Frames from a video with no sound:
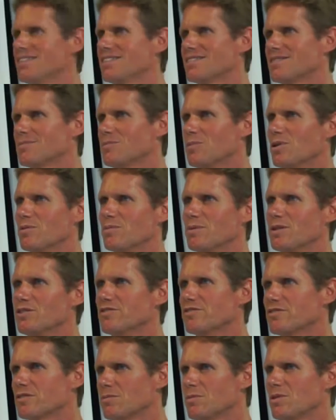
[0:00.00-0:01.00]
It's more
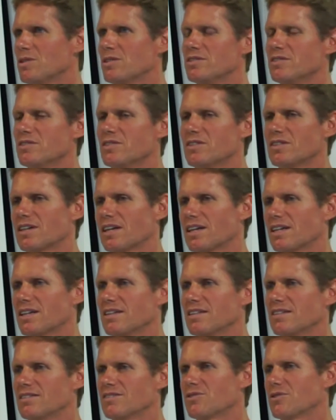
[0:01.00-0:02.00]
maneuverable. Yeah. You can kind
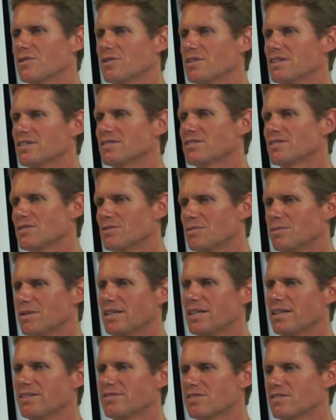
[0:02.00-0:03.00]
of turn into the
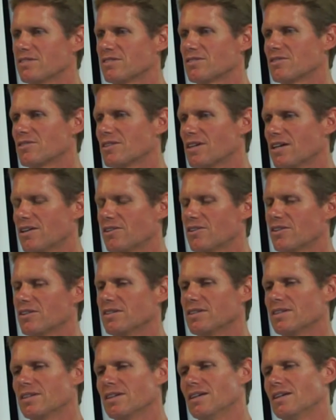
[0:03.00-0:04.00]
waves and turn out
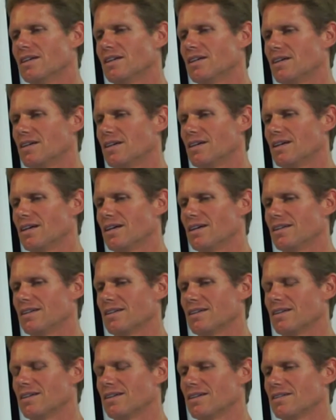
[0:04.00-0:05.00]
and
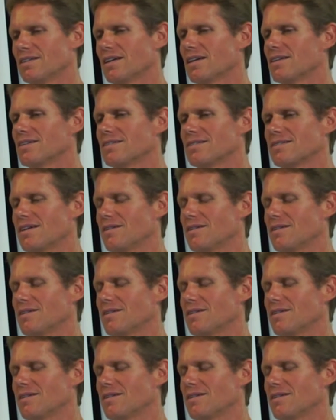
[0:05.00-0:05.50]
yeah.